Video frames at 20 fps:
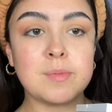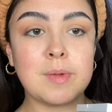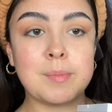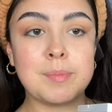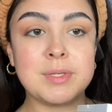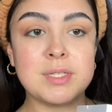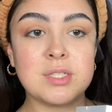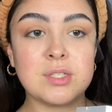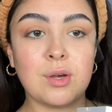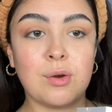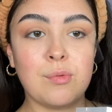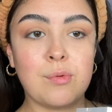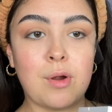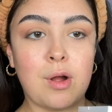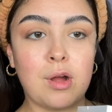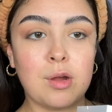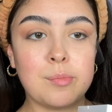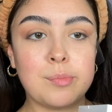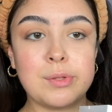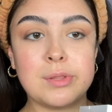might be so
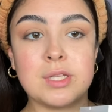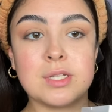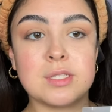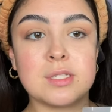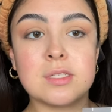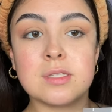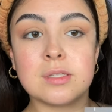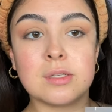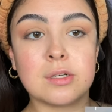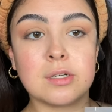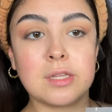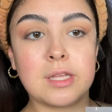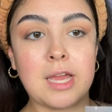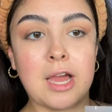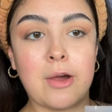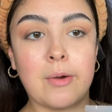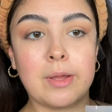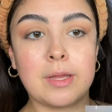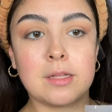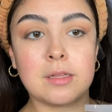wrong, but this is literally
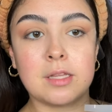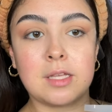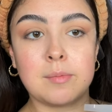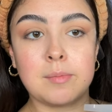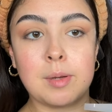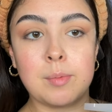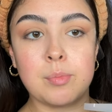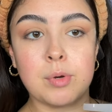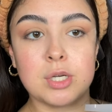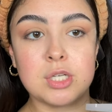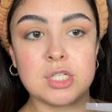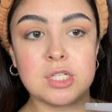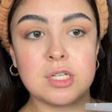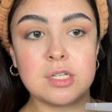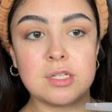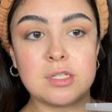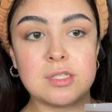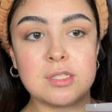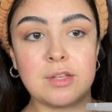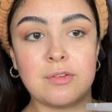how I clean my
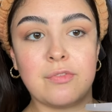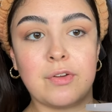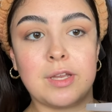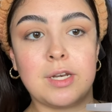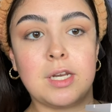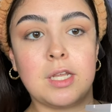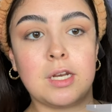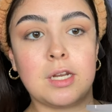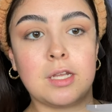brushes if I need